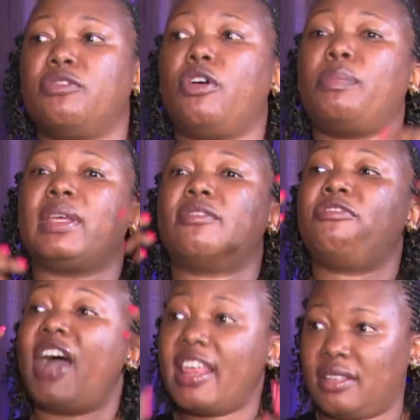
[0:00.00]
Developing
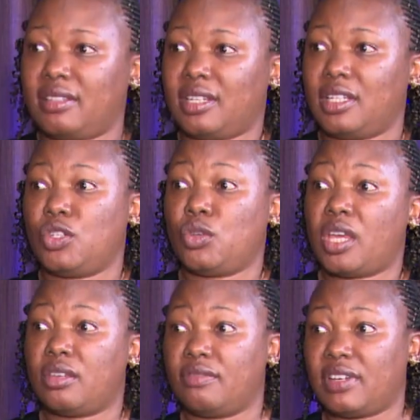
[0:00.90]
farthest
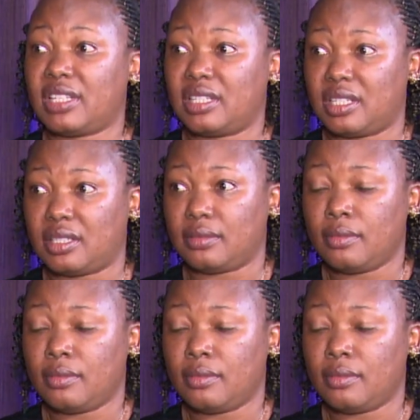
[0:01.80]
into a university.